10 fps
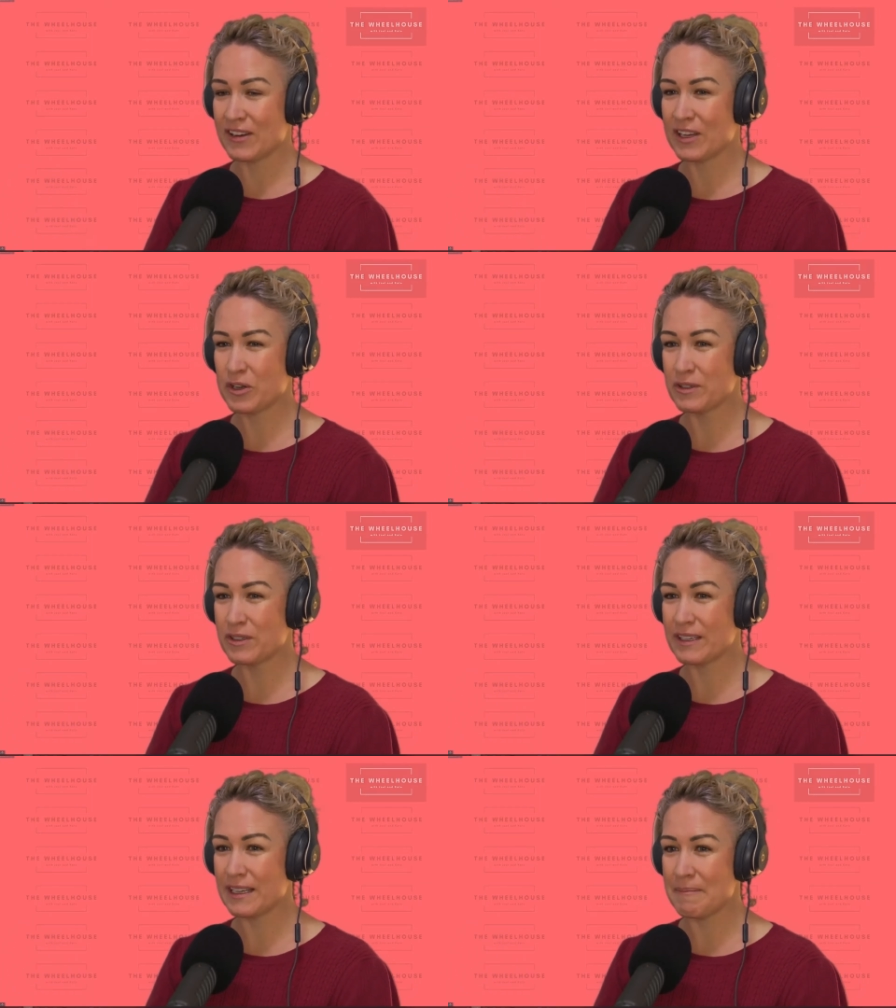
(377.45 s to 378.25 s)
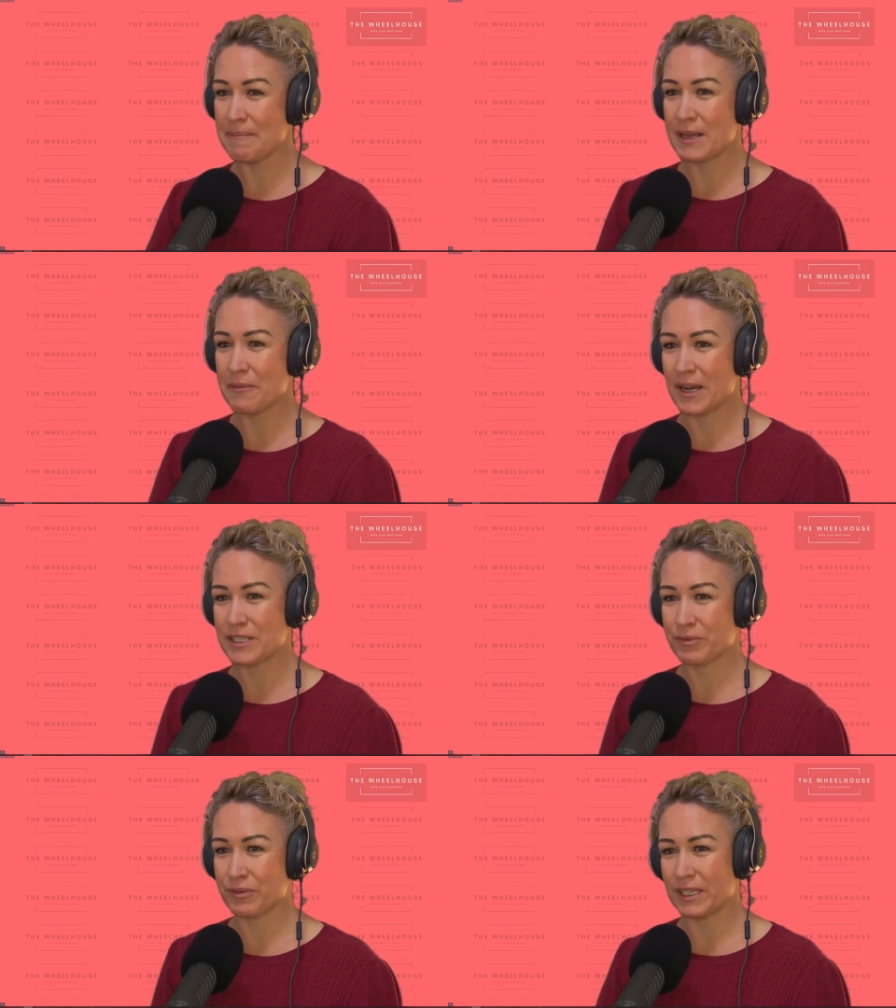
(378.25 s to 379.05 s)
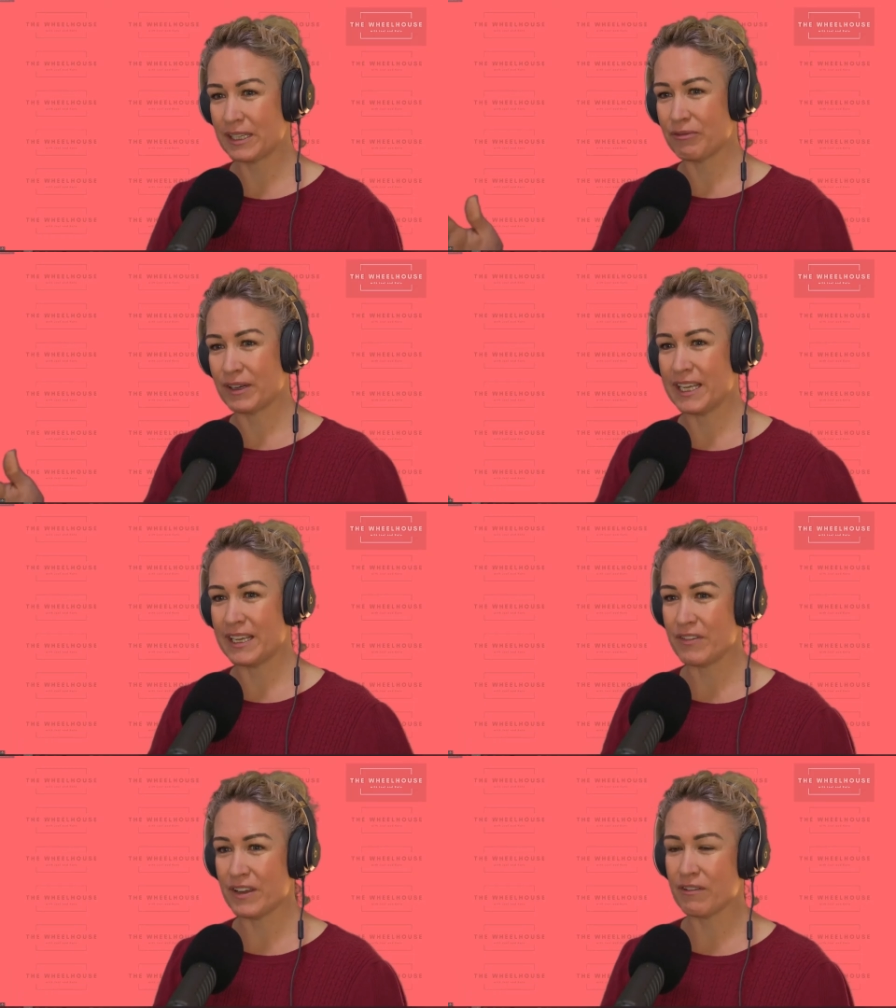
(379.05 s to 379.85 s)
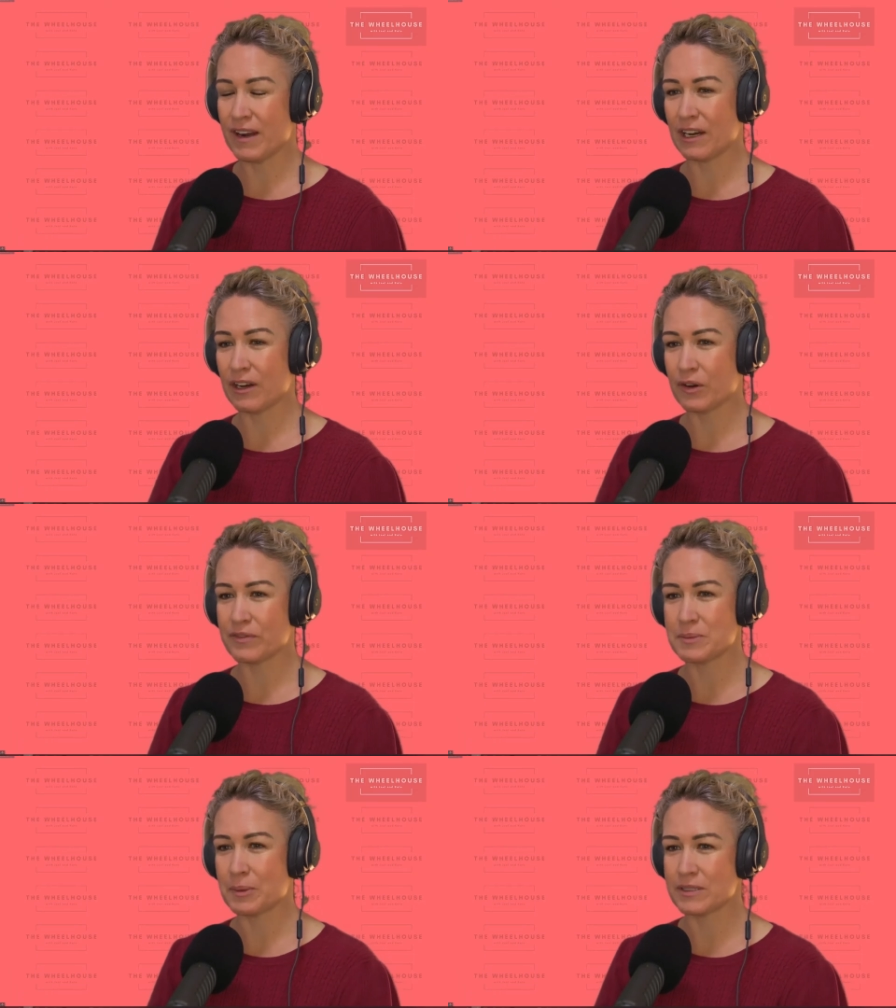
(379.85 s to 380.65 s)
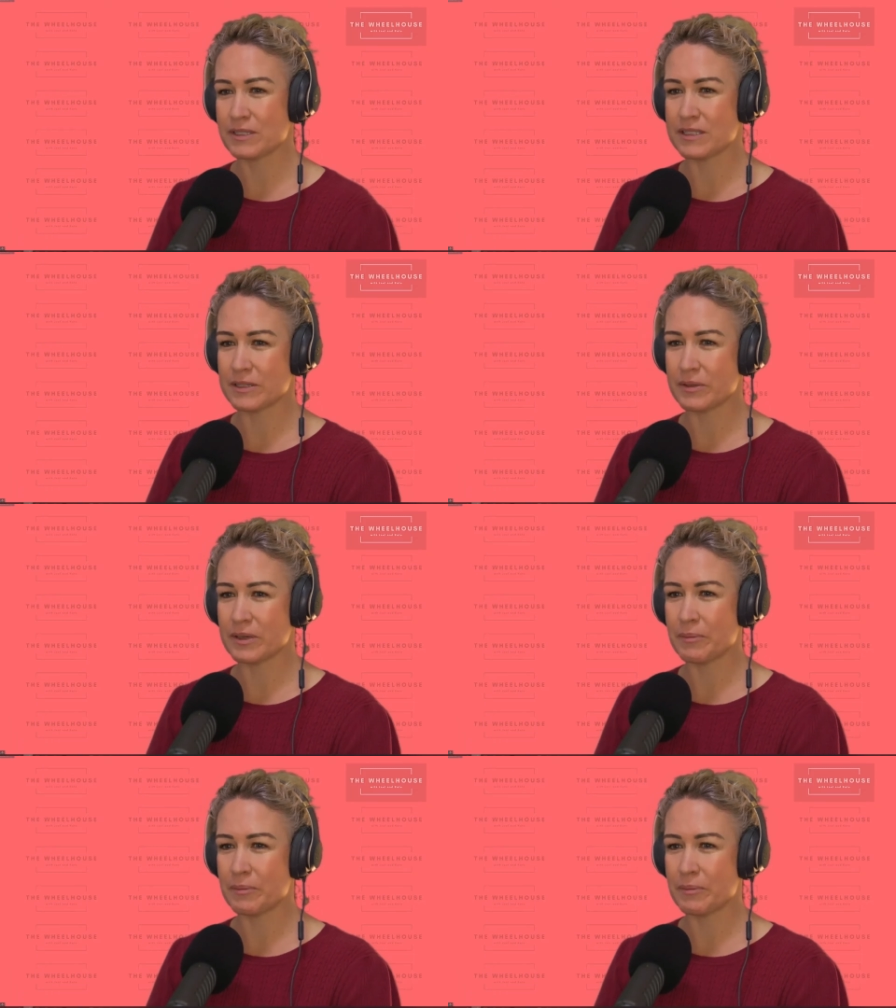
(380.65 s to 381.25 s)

it could in many ways really reinvigorate a lot of sponsors and,